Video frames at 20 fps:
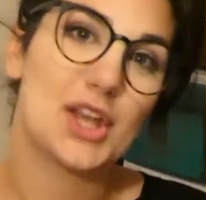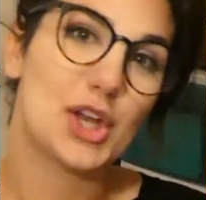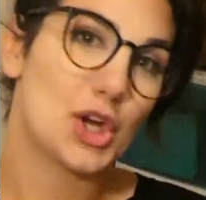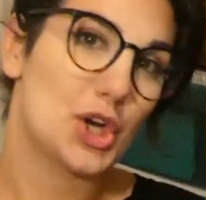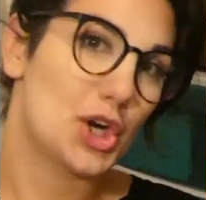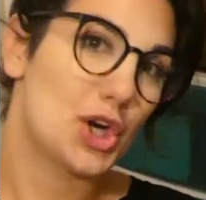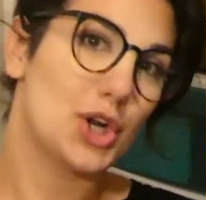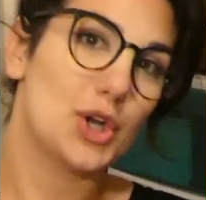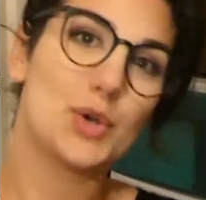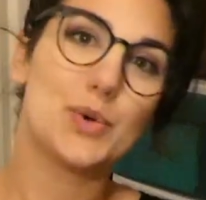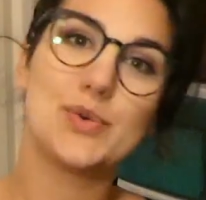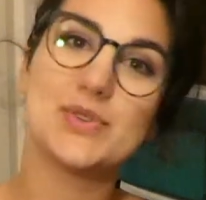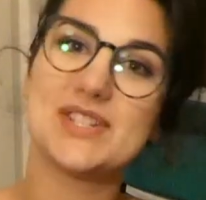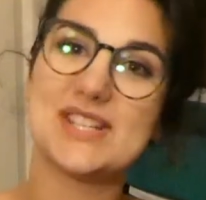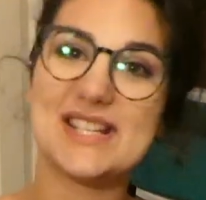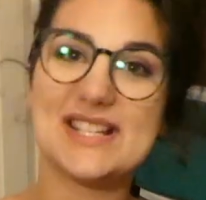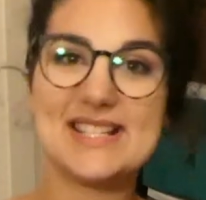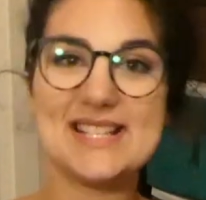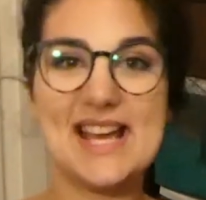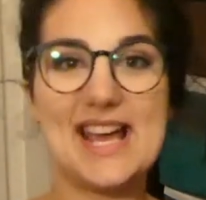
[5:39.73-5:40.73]
girl who's
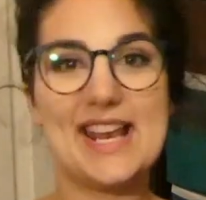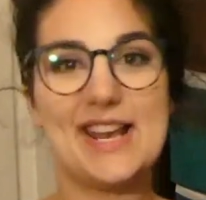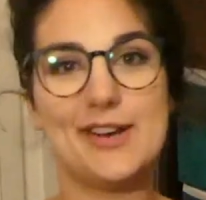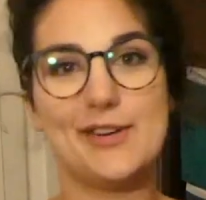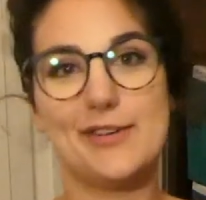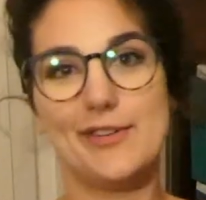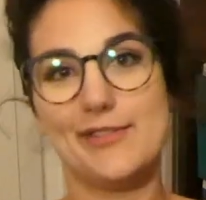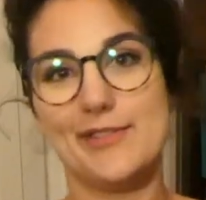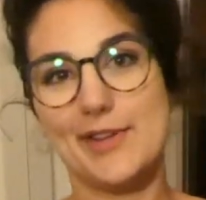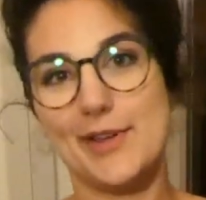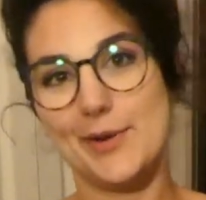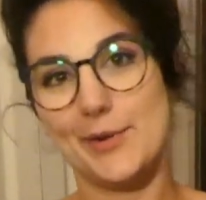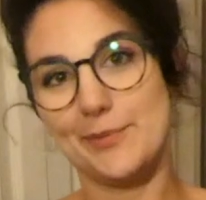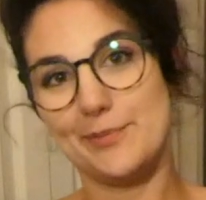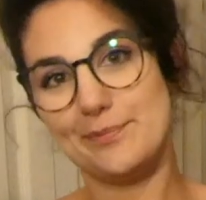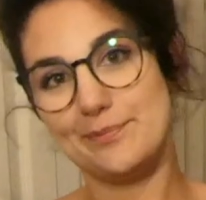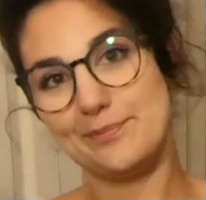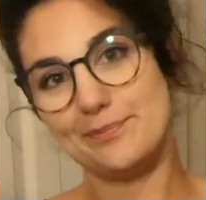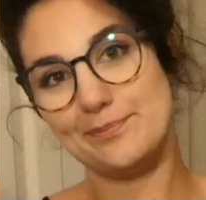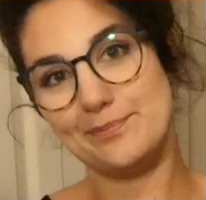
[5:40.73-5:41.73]
excited review.
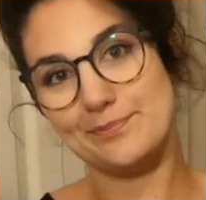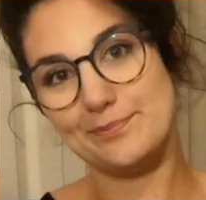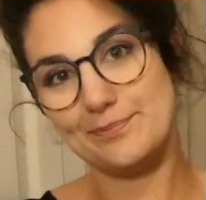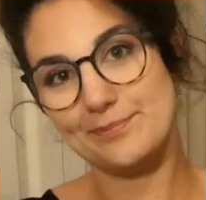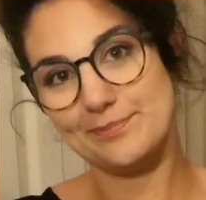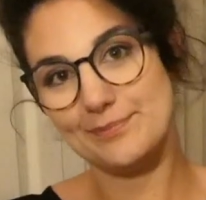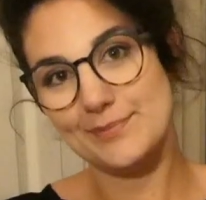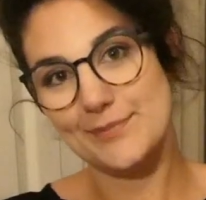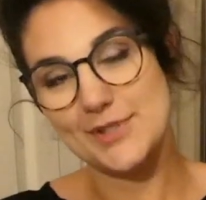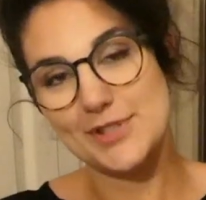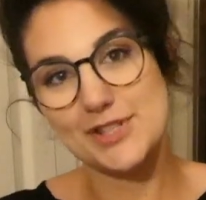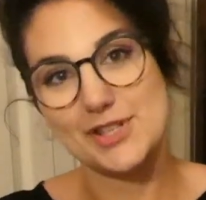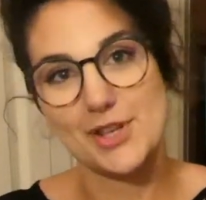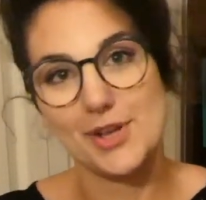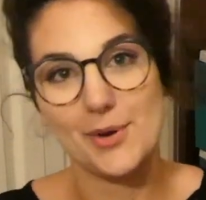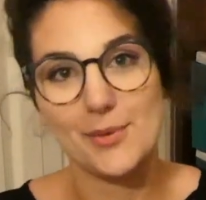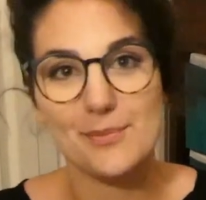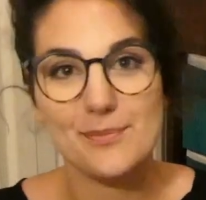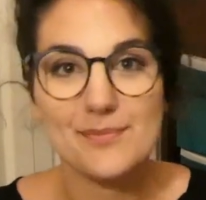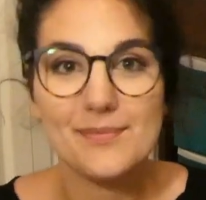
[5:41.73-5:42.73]

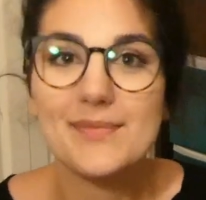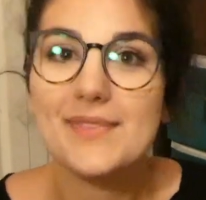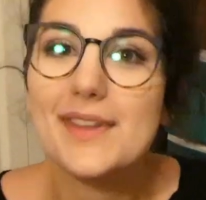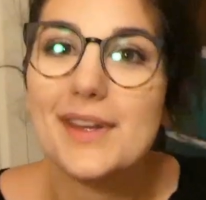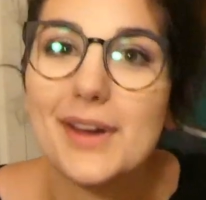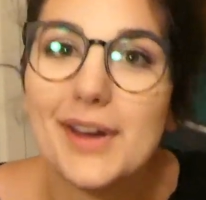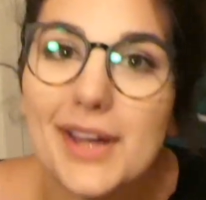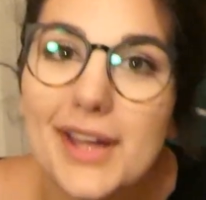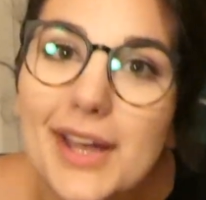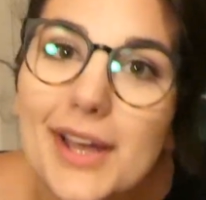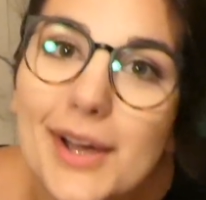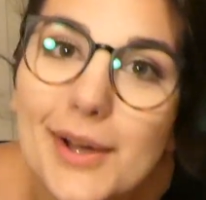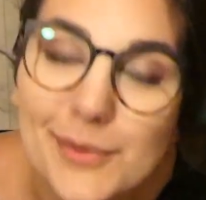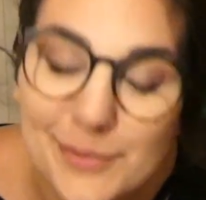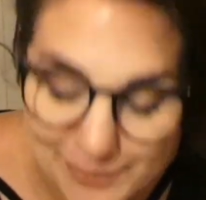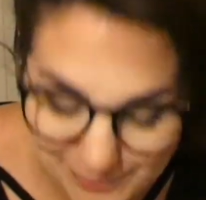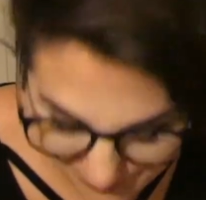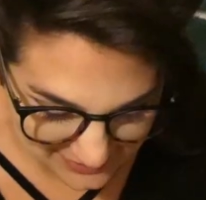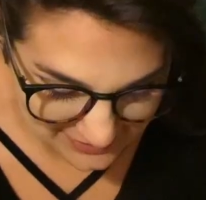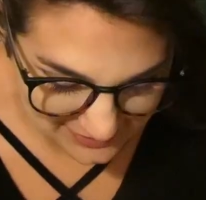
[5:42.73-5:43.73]
So there you go.
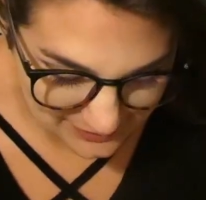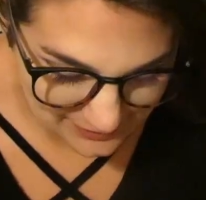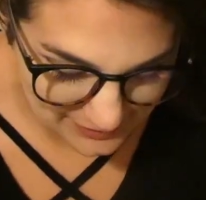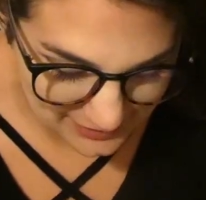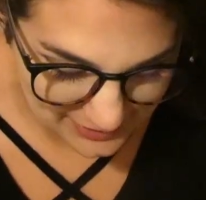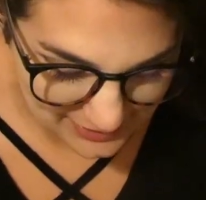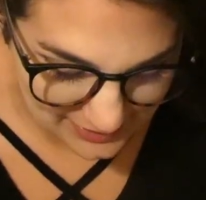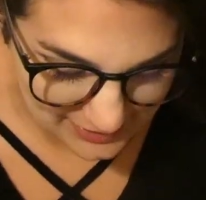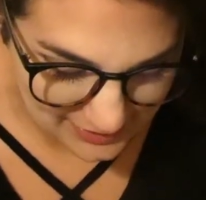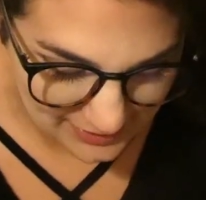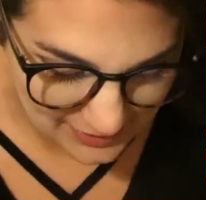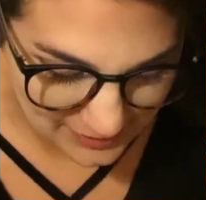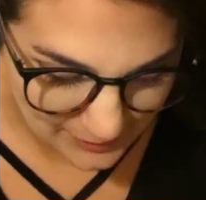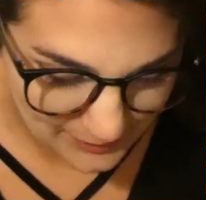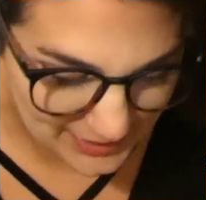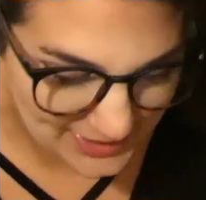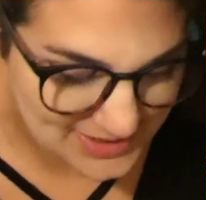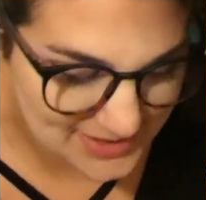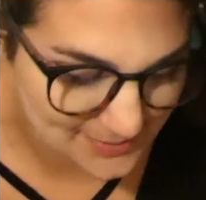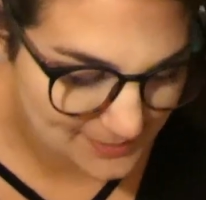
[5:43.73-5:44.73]
We
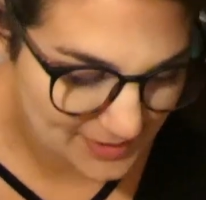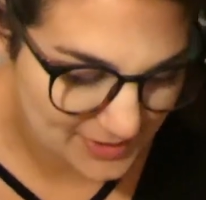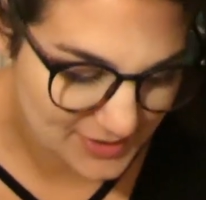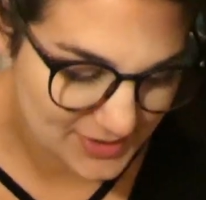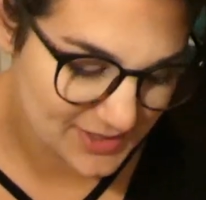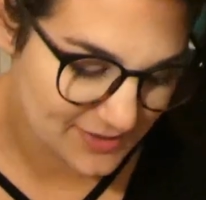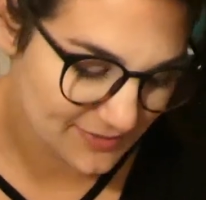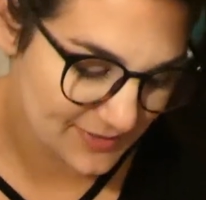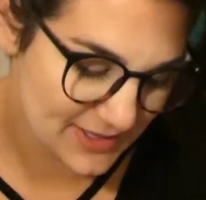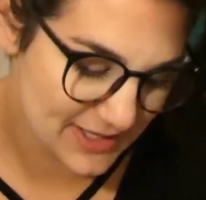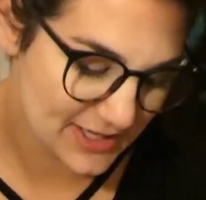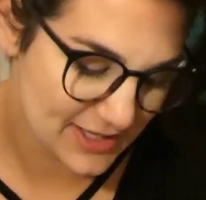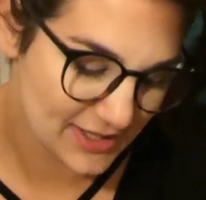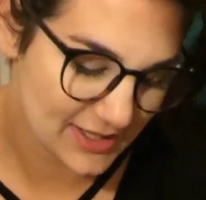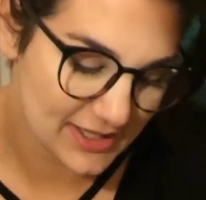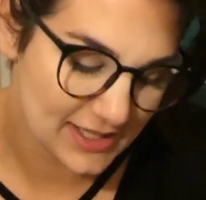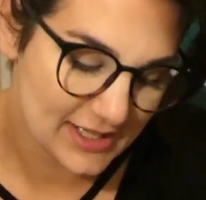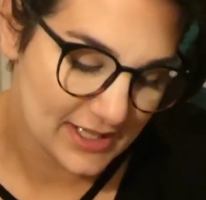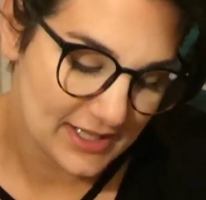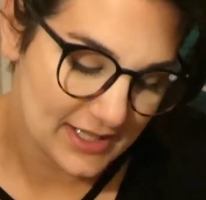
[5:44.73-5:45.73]
got some other stuff in
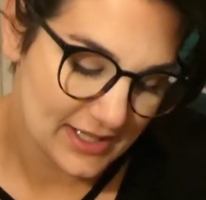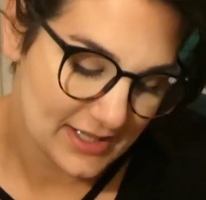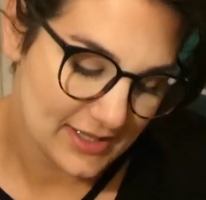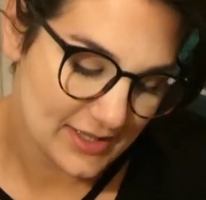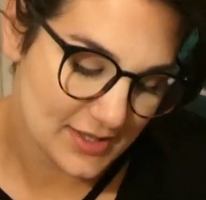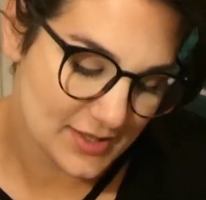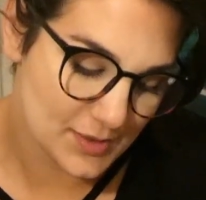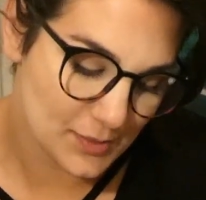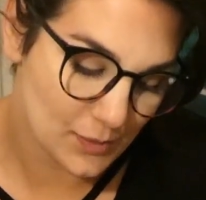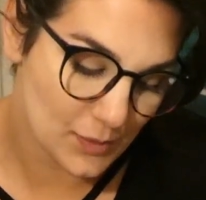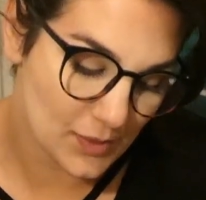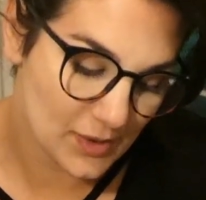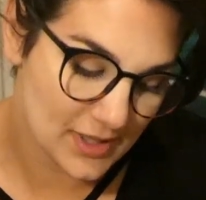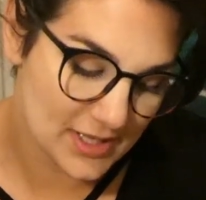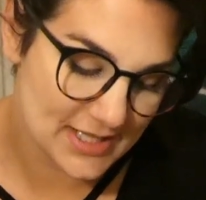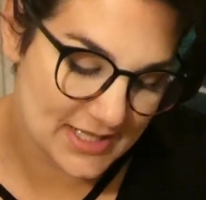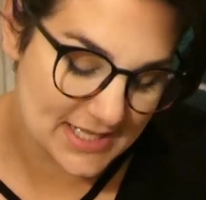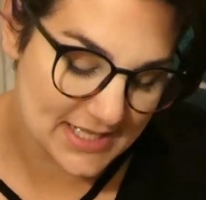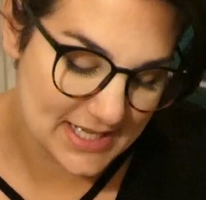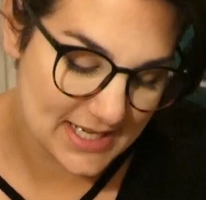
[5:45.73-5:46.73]
here. There's a
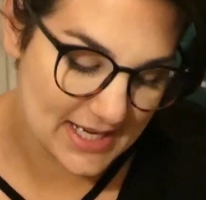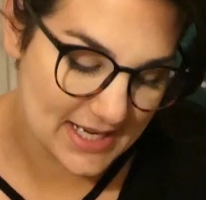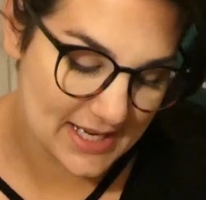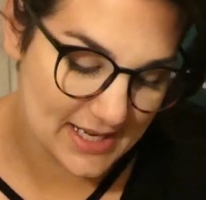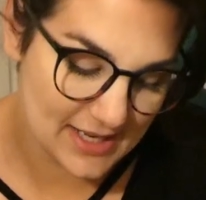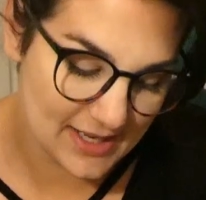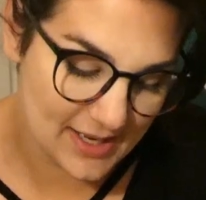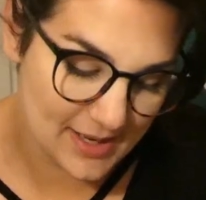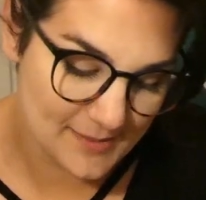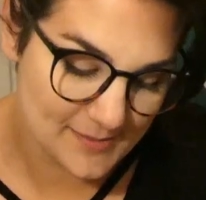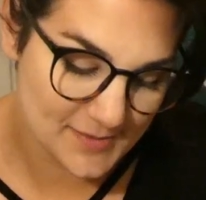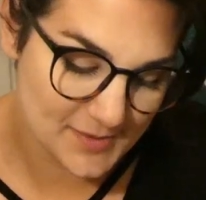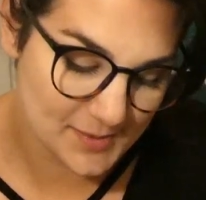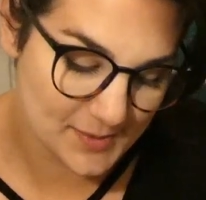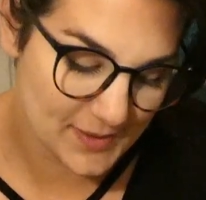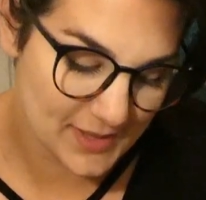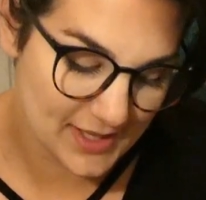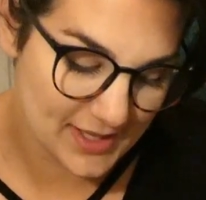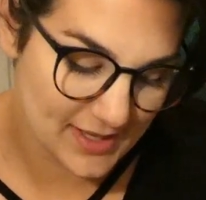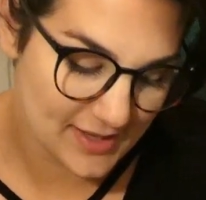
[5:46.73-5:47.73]
warranty. It comes
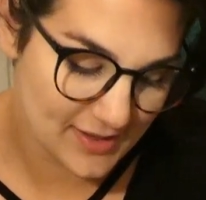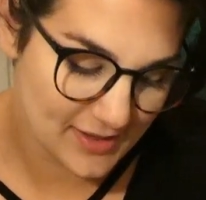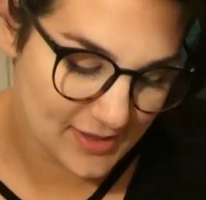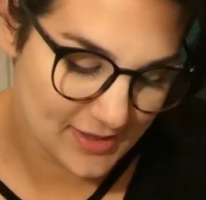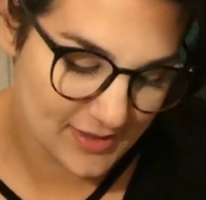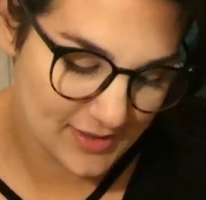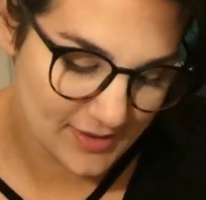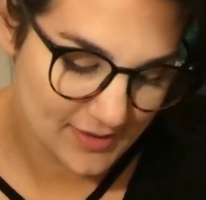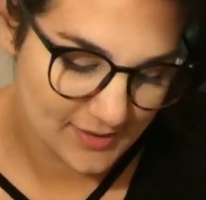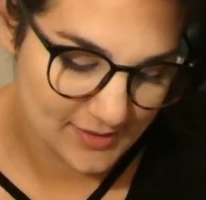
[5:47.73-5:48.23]
with